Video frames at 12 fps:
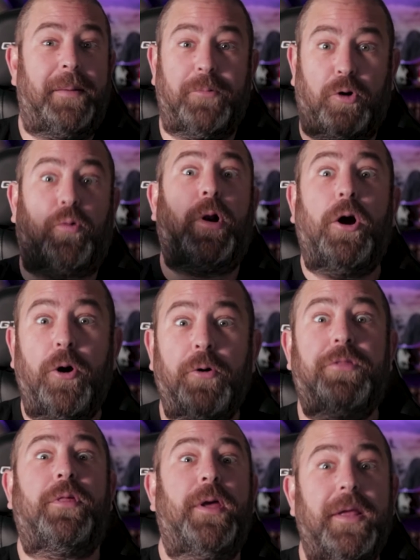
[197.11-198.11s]

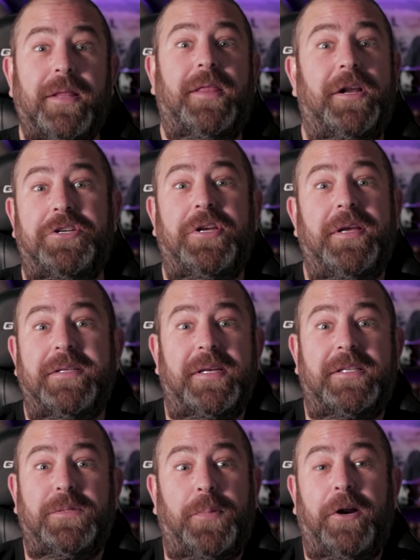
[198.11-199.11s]
growth that she's
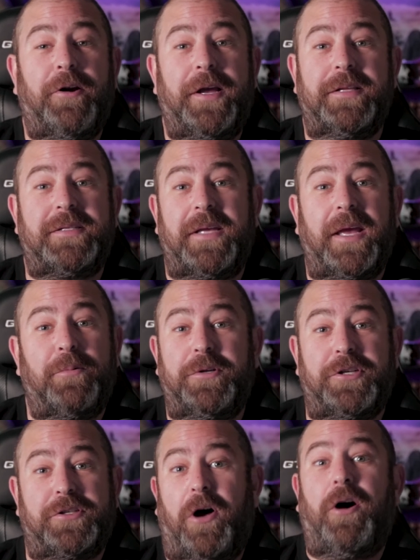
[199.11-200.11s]
experiencing, which
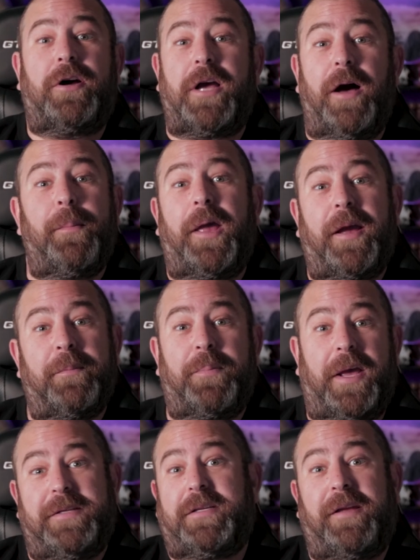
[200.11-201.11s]
is all coming
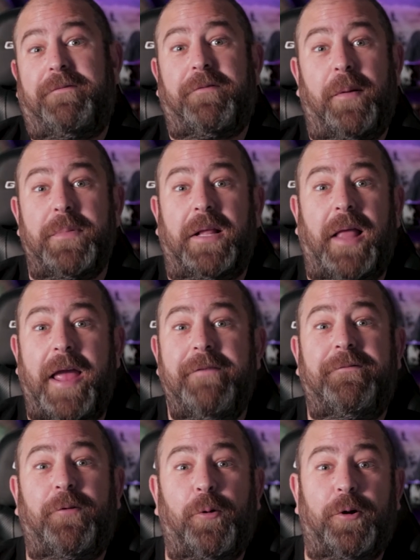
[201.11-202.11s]
basically from the life
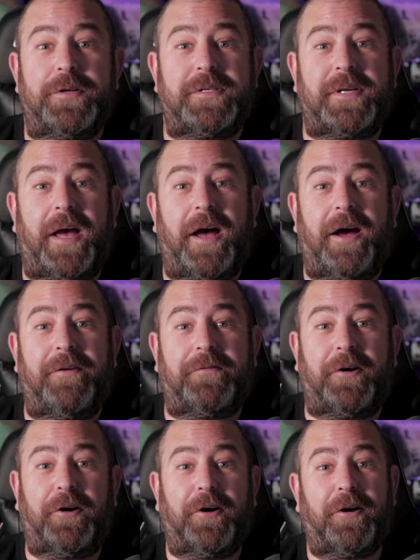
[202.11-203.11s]
force of
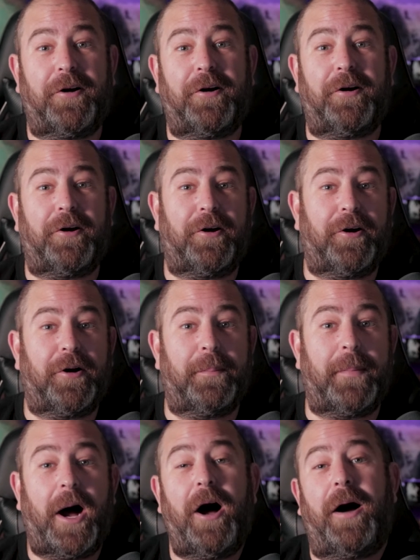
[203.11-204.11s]
her
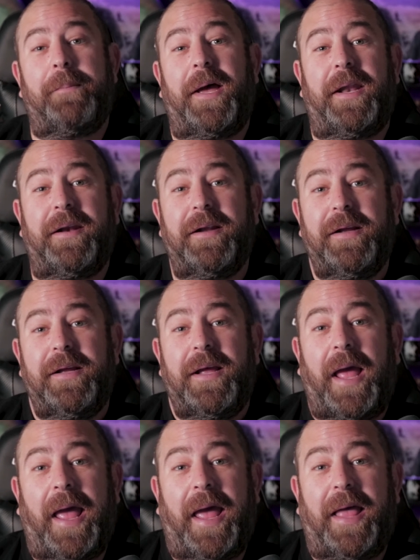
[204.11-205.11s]
mom.
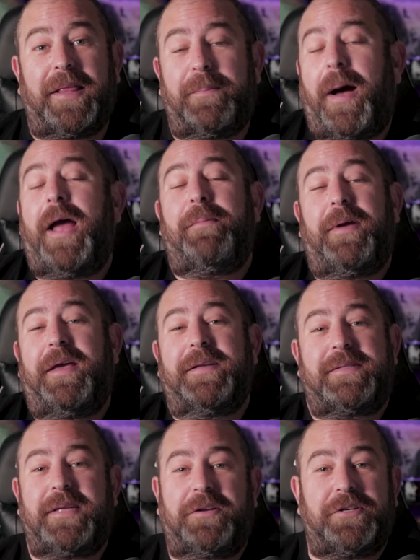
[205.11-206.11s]
And the Maibi
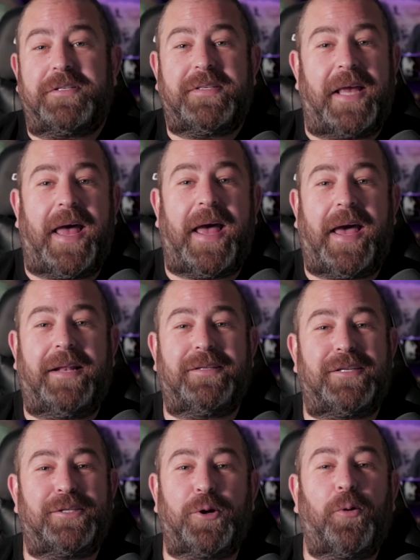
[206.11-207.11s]
is such a sad
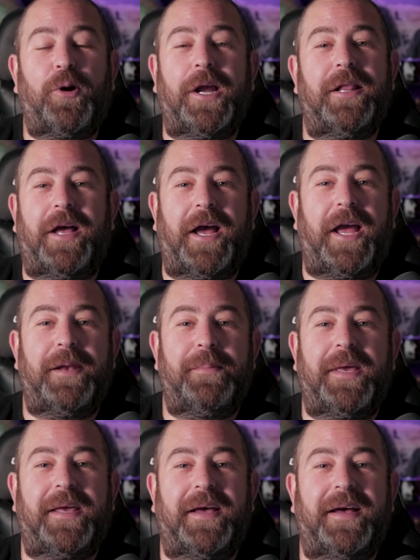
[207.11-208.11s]
storyline
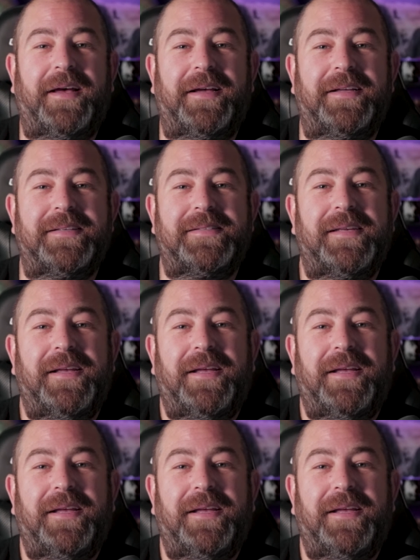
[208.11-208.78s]
because,